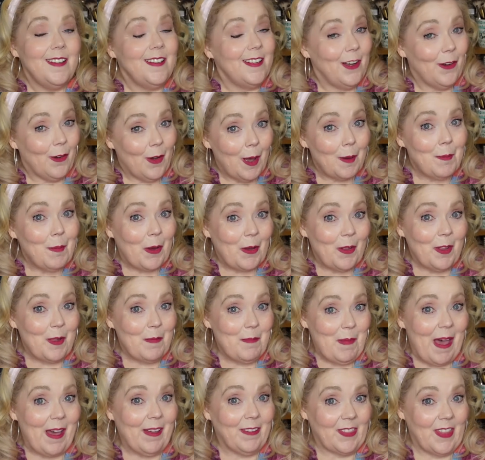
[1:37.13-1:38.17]
Now, I'm all
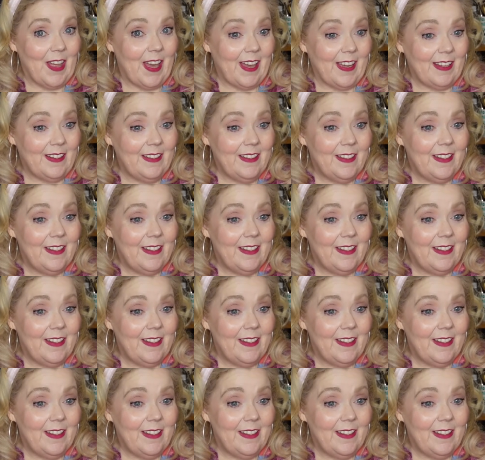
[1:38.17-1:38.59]
about that.